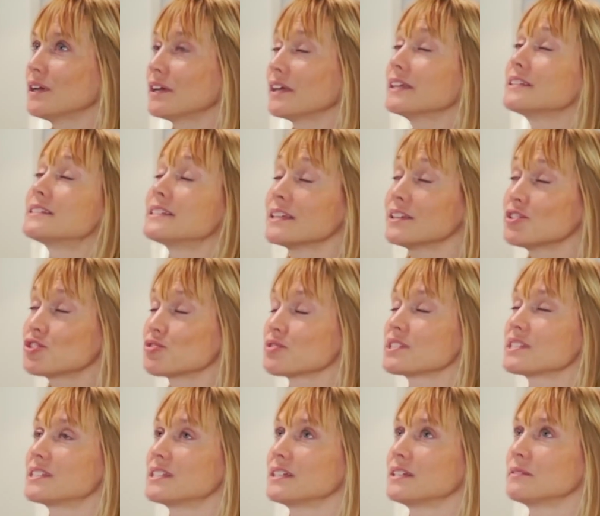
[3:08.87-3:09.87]
it's
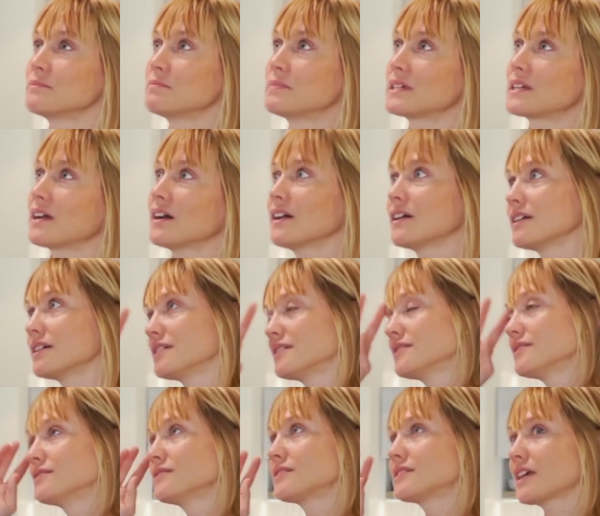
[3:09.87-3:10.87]
interesting
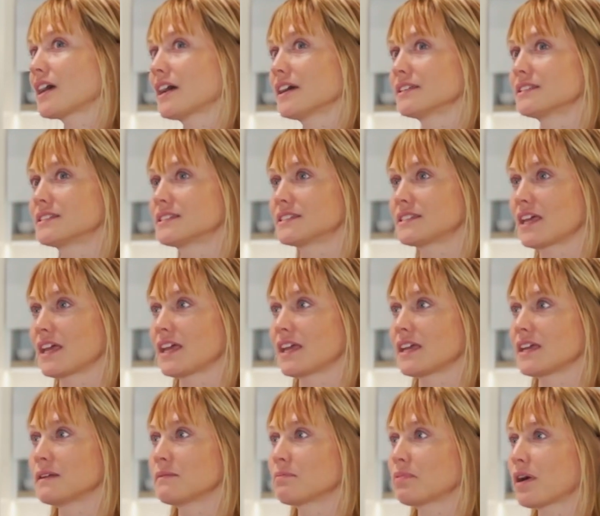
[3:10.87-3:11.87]
because I'd
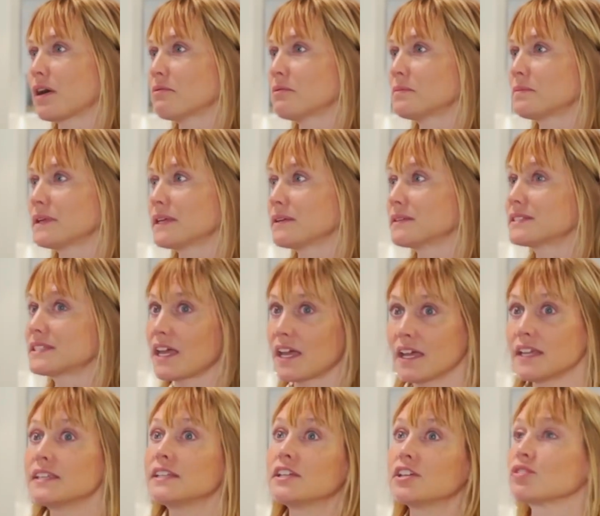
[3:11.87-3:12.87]
say probably
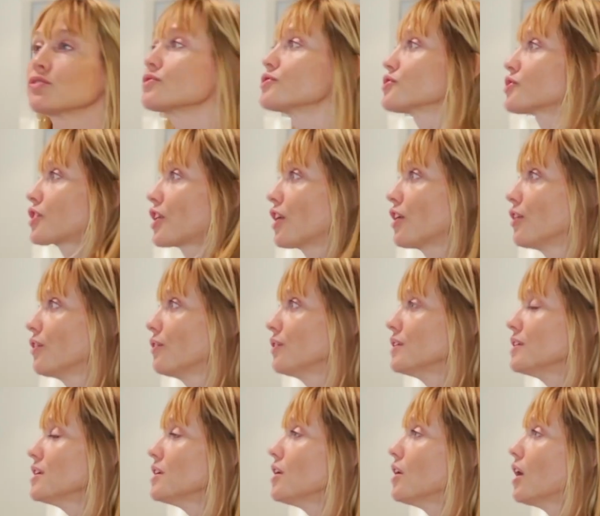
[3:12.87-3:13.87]
10 years ago,
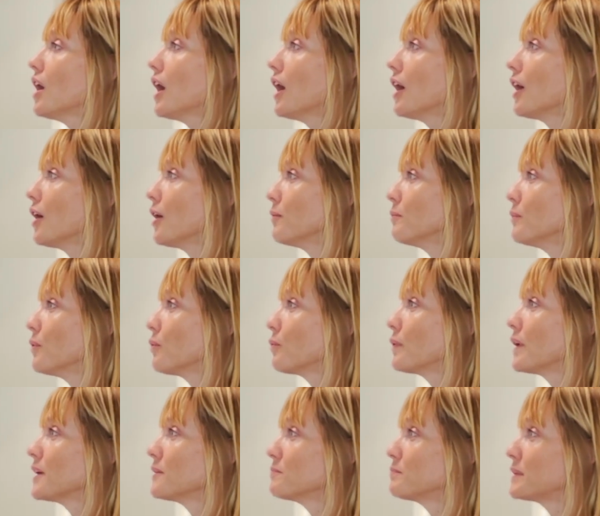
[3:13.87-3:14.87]

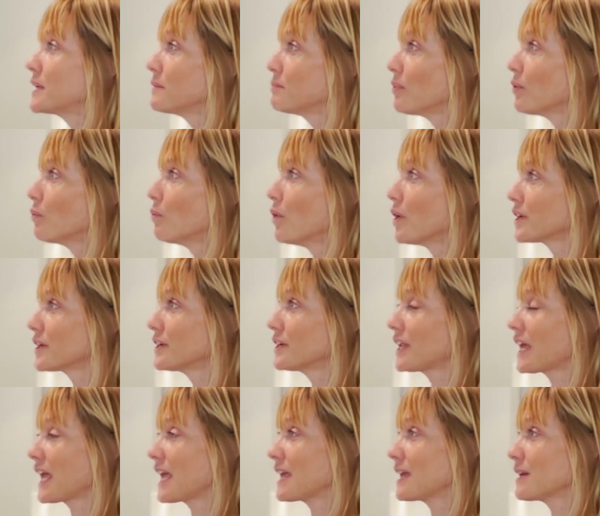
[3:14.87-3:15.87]
when people wanted
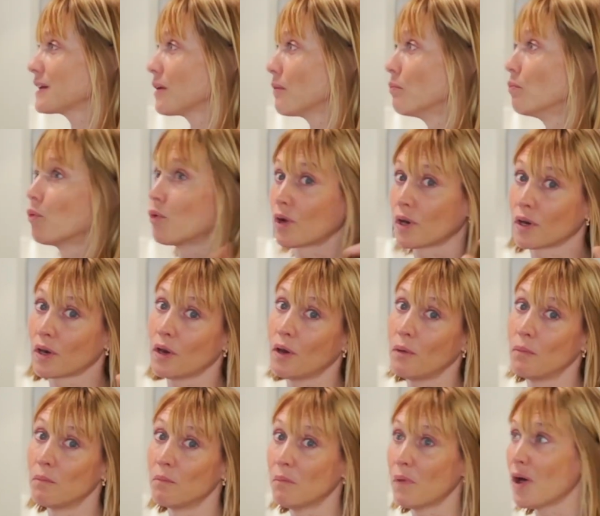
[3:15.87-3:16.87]
a more
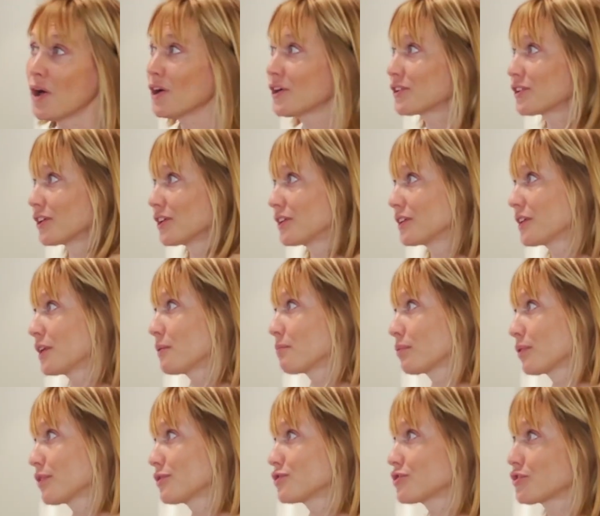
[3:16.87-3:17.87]
modern
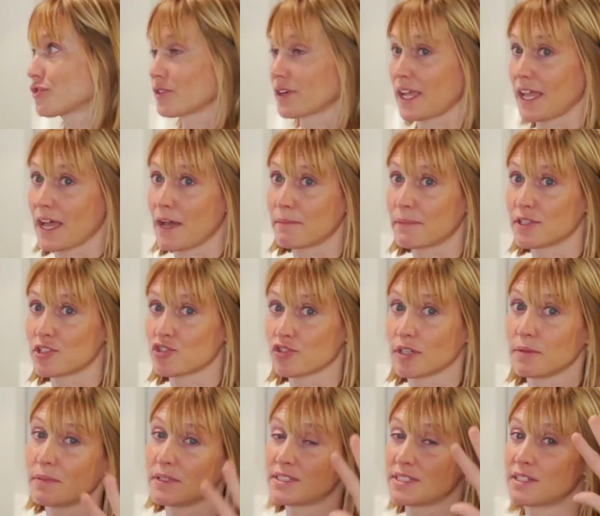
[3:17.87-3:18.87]
approach to their
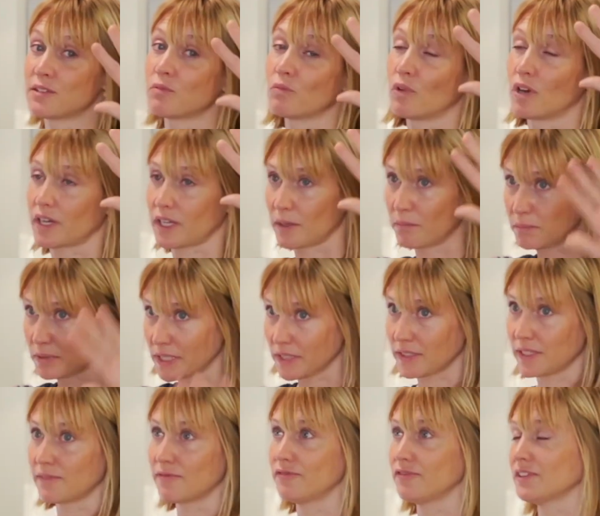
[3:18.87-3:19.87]
cabinetry but didn't want
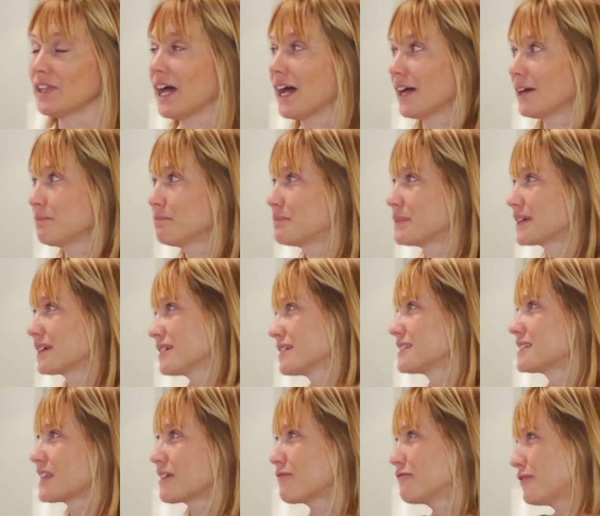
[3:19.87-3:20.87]
completely flat because
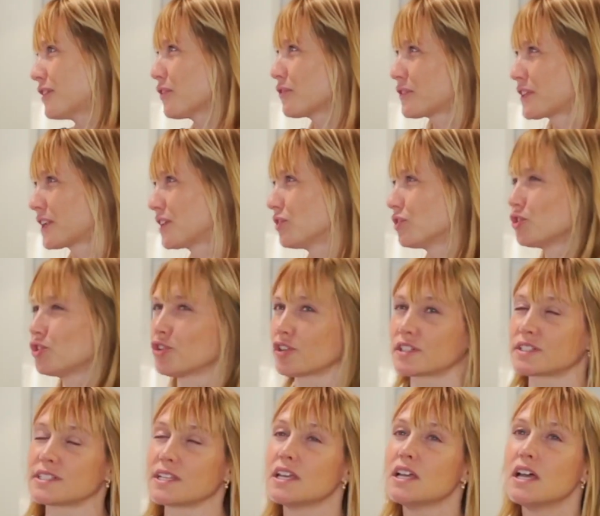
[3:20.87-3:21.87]
they felt that it
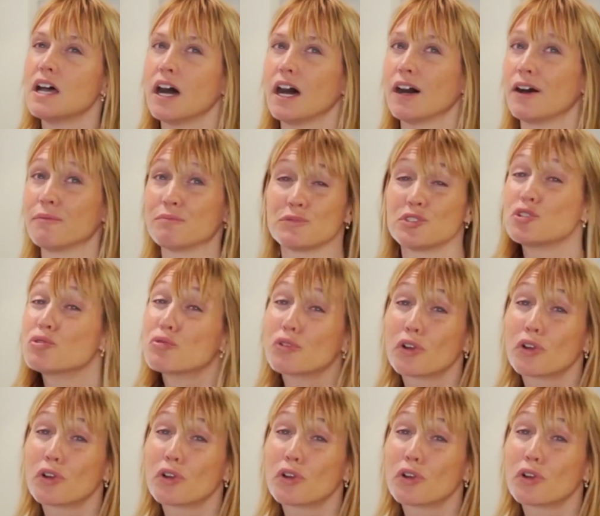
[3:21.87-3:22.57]
looked too